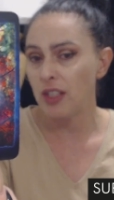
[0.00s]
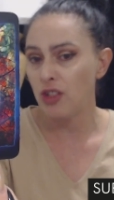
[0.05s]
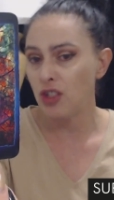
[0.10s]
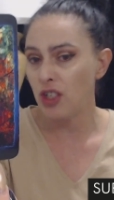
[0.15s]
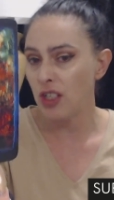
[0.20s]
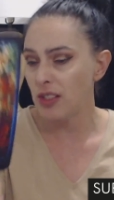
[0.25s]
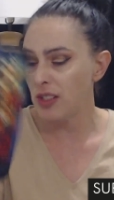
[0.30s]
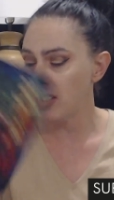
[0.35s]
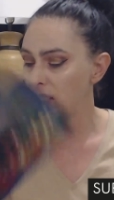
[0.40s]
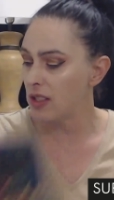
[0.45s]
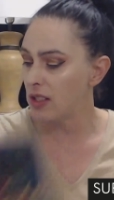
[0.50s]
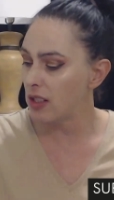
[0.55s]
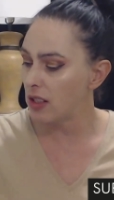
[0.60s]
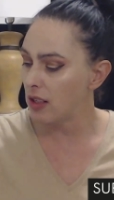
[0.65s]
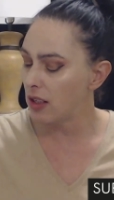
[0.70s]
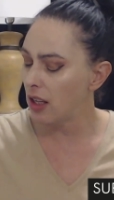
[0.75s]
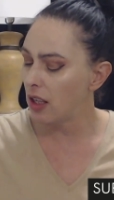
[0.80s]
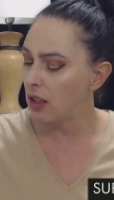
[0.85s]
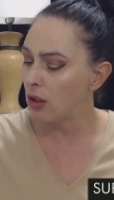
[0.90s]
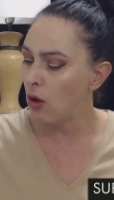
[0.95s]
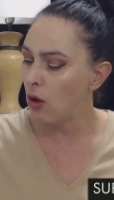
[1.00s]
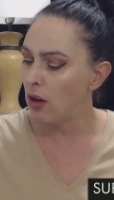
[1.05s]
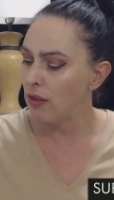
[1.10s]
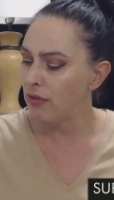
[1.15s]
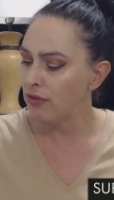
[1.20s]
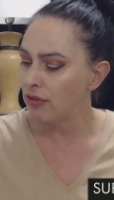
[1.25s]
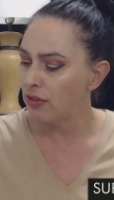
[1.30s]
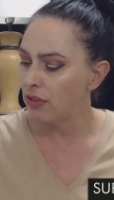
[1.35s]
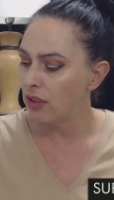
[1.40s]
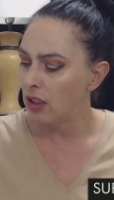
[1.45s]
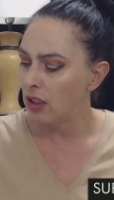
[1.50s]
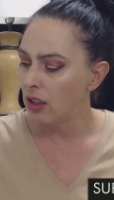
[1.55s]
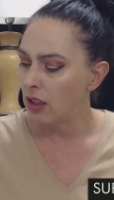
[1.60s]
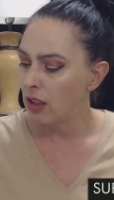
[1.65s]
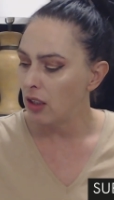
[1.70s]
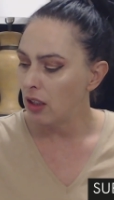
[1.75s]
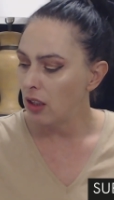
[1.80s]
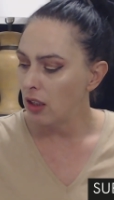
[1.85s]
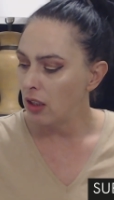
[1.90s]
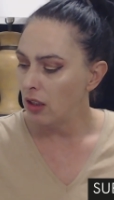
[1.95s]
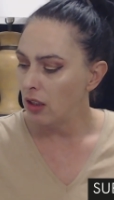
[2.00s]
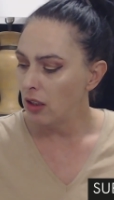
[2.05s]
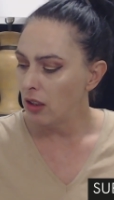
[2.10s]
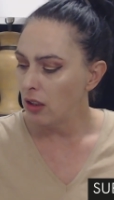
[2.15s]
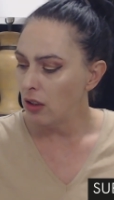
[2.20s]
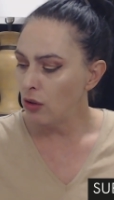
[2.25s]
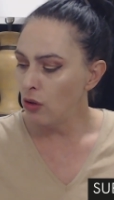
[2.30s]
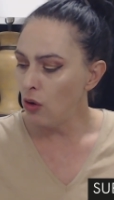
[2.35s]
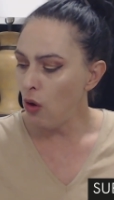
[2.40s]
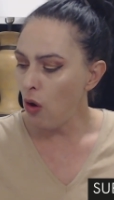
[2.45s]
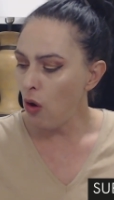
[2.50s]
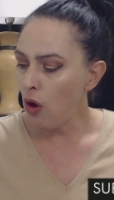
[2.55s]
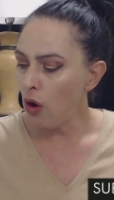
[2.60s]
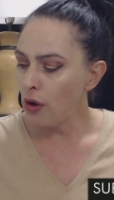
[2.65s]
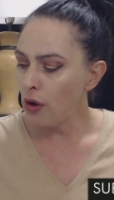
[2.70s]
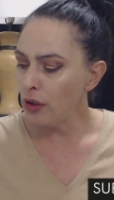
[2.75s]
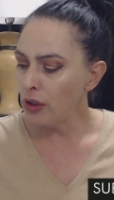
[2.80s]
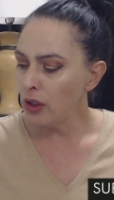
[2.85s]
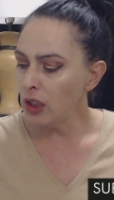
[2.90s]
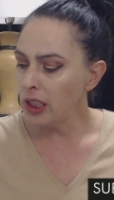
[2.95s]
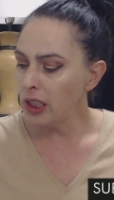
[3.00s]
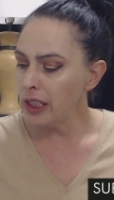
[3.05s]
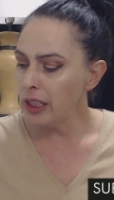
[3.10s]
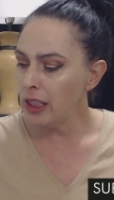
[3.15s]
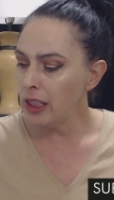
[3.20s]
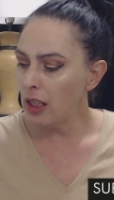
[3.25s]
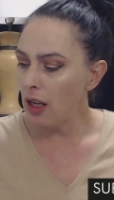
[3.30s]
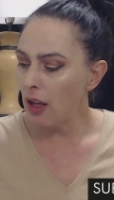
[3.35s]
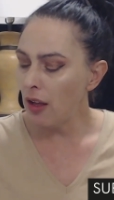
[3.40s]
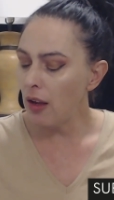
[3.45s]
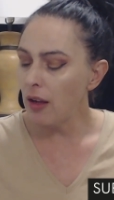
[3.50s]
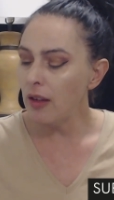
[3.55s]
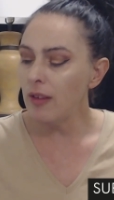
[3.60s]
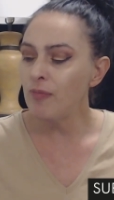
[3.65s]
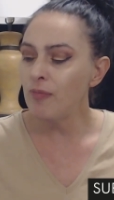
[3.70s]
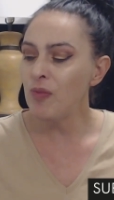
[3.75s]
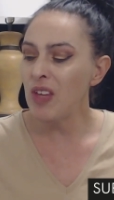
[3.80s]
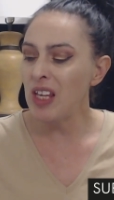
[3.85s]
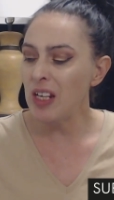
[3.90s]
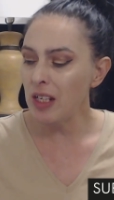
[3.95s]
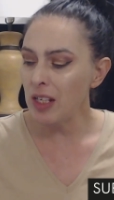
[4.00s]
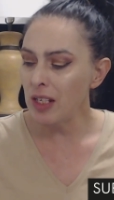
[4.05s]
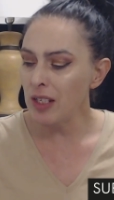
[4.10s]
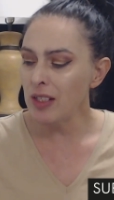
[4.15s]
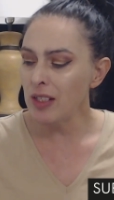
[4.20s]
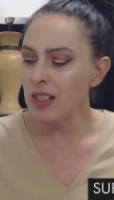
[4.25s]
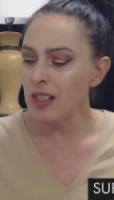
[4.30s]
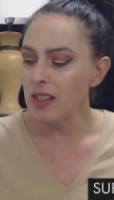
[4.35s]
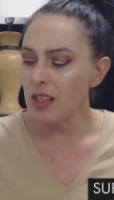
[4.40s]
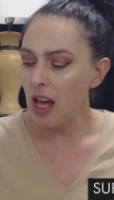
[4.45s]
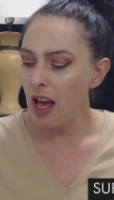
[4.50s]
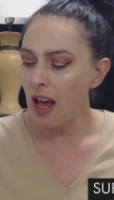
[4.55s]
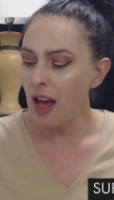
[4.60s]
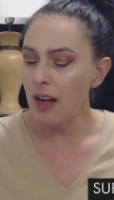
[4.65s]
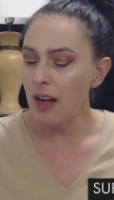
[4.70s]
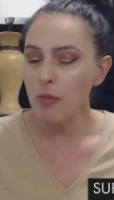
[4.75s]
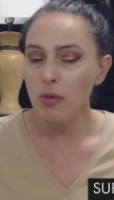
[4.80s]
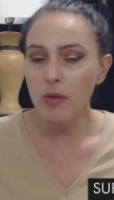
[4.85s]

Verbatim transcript: justice in their life. Not only, uh, it is at the heart of the